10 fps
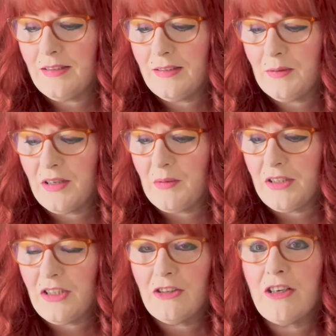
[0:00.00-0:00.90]
Working with
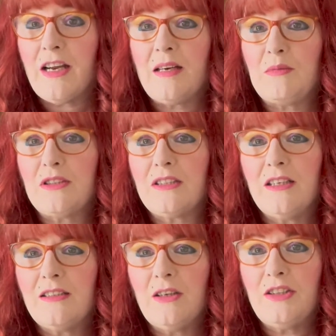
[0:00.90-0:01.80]
children and animals.
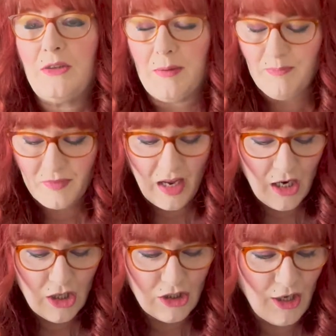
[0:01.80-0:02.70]
Don't do it.
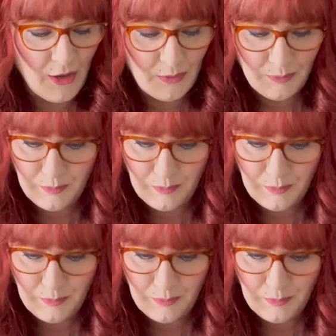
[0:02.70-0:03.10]
So,